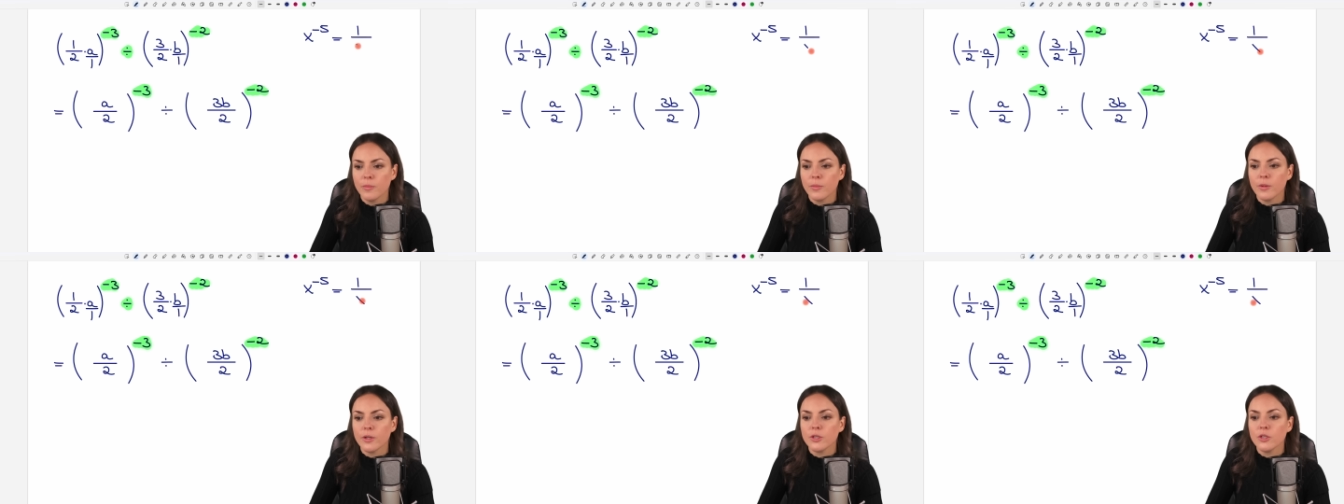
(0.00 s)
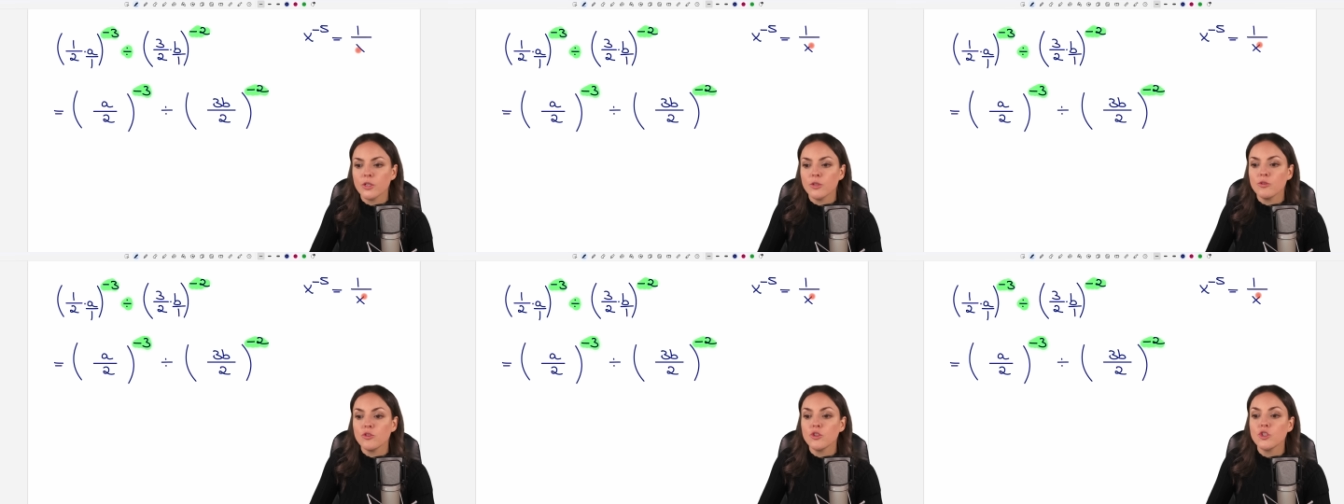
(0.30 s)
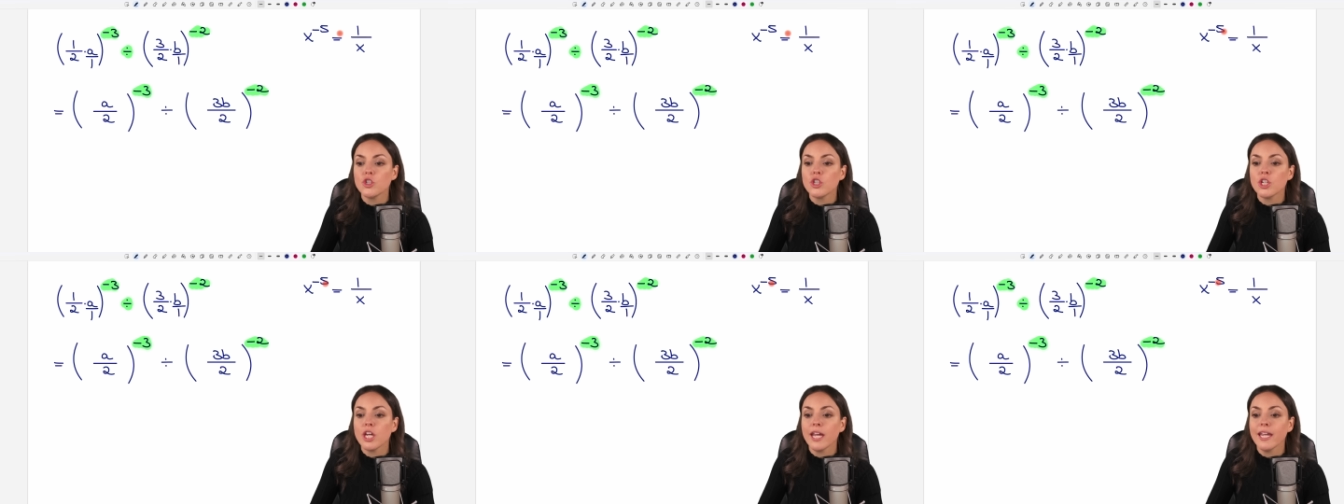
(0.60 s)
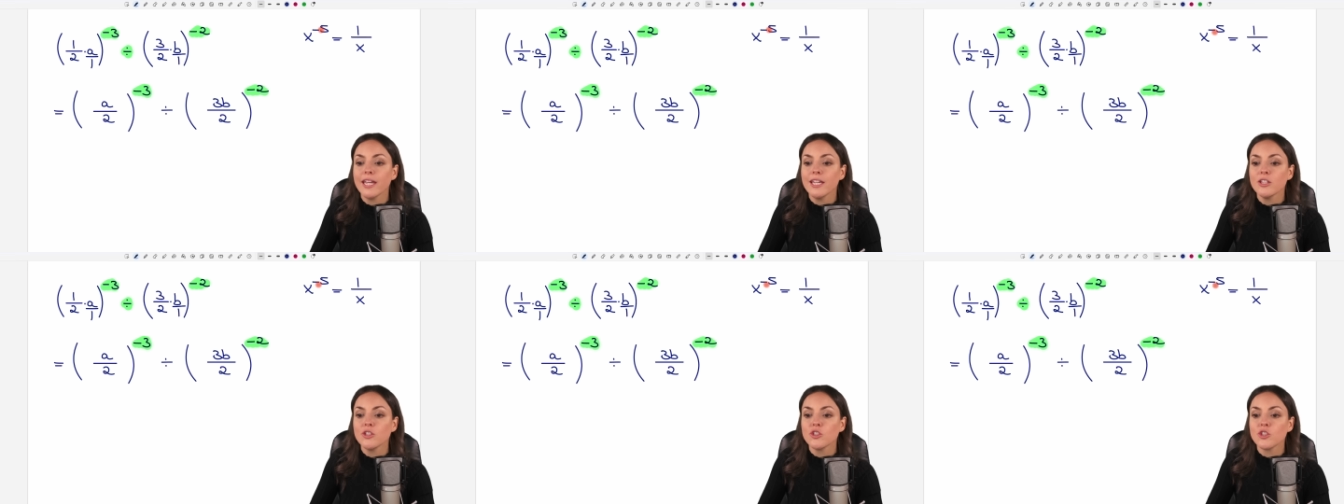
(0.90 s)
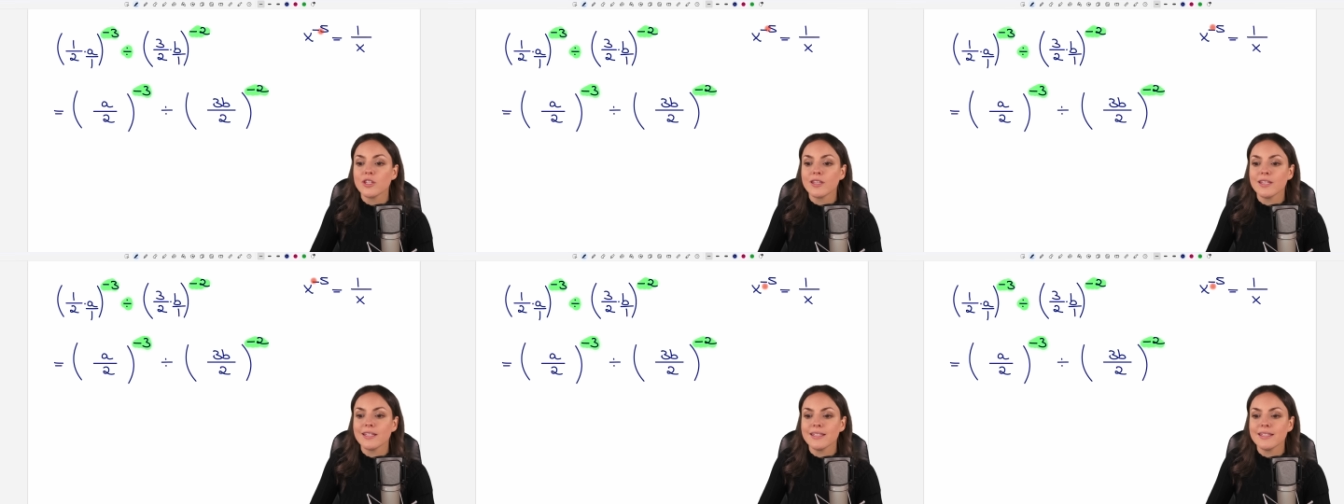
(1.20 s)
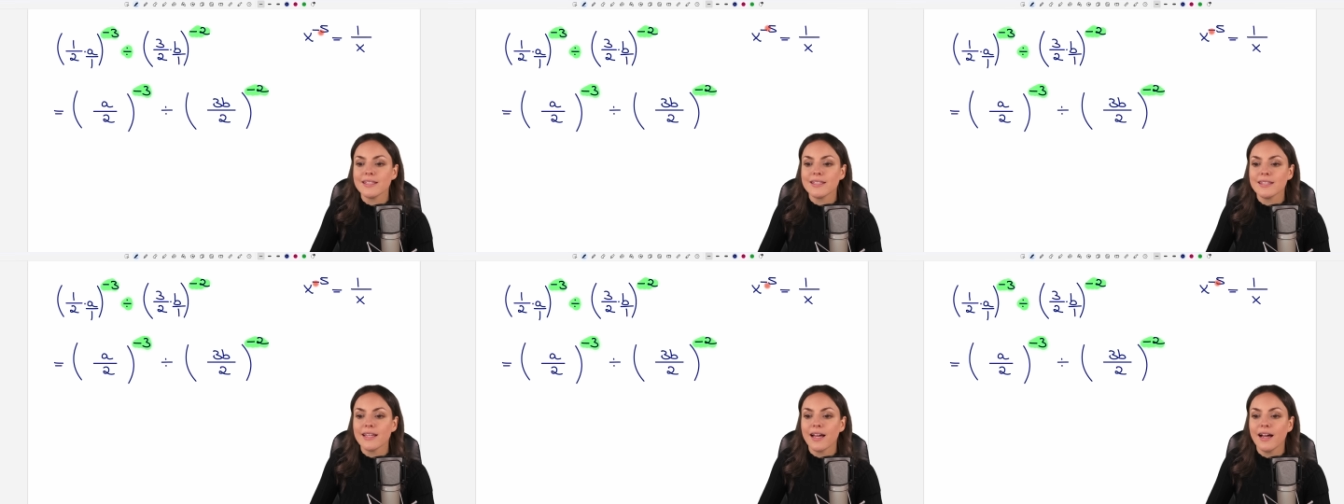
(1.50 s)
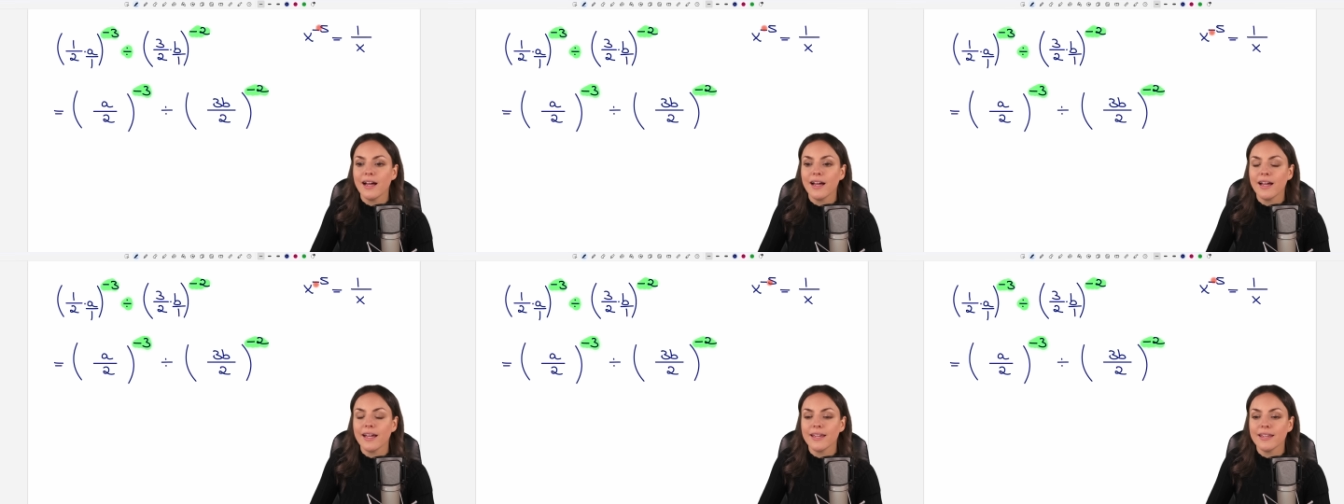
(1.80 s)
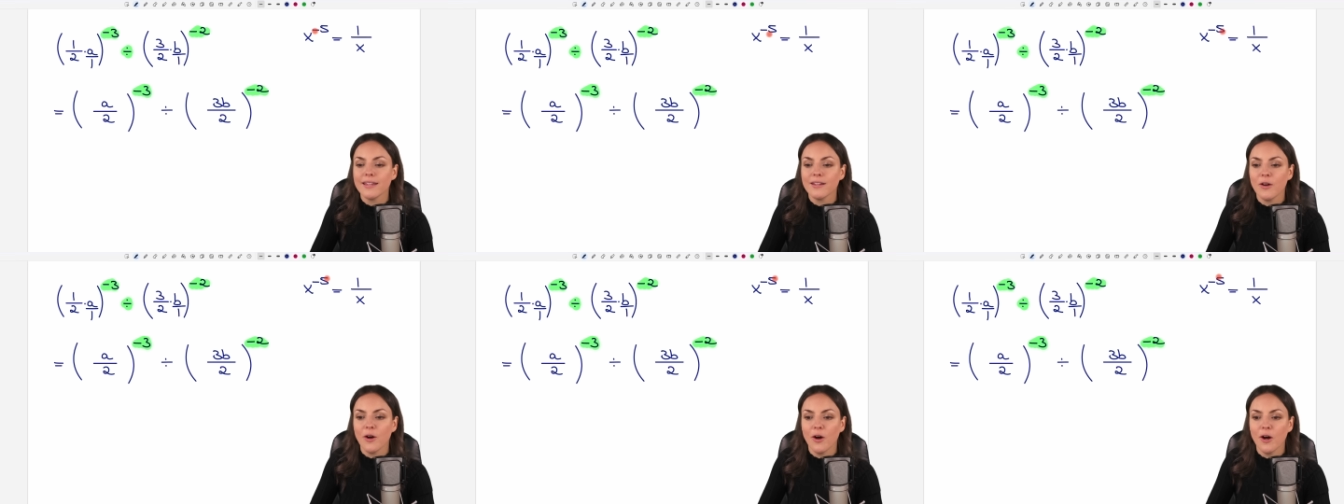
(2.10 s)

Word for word: but you change the sign